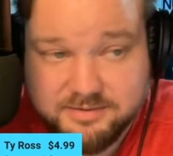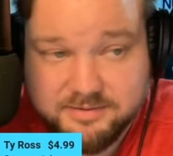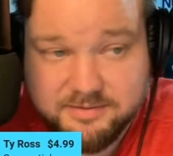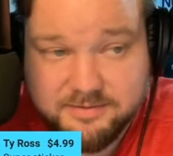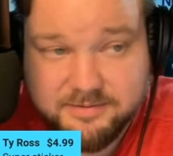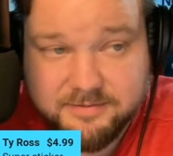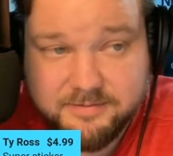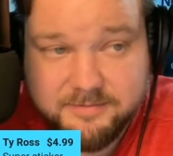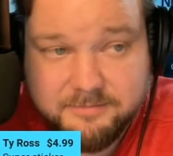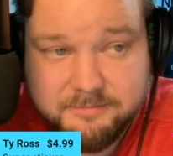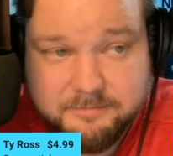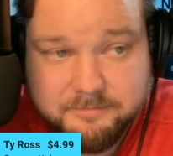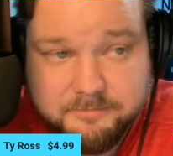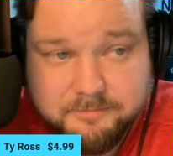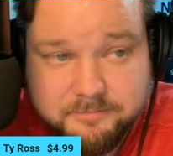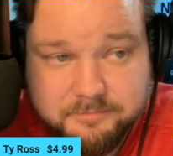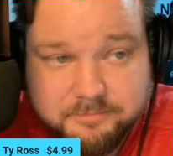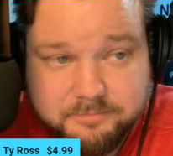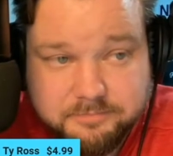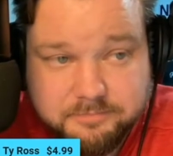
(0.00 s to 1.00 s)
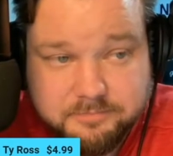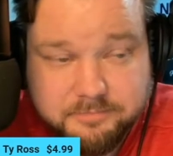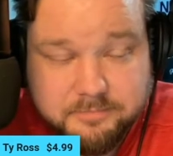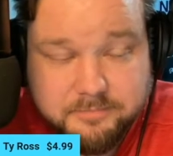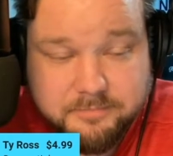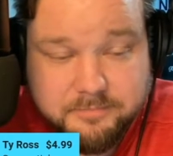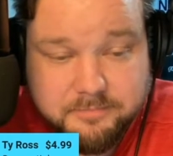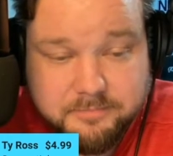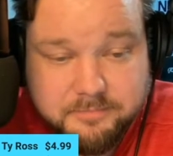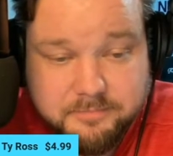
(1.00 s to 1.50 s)

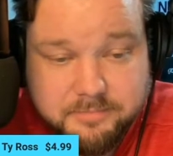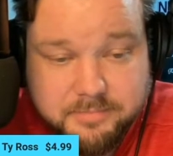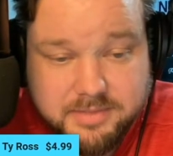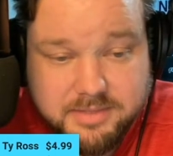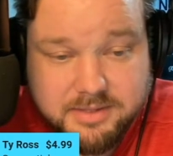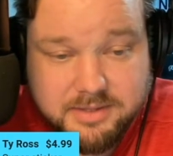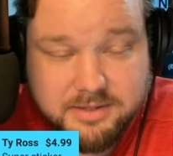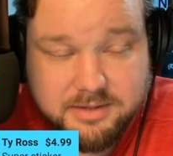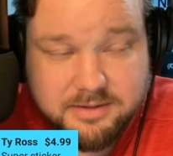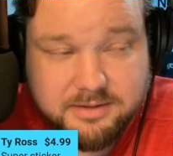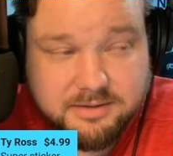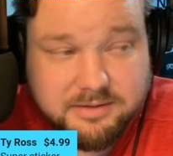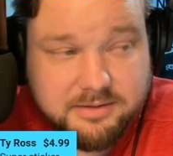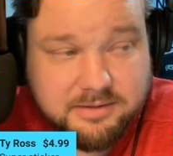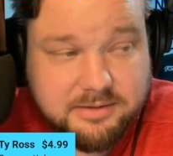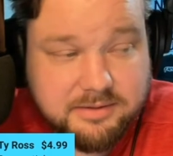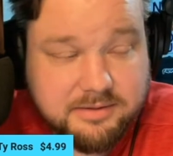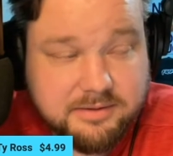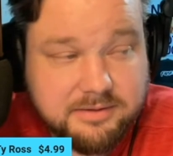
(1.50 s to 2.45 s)
Nobody speaks.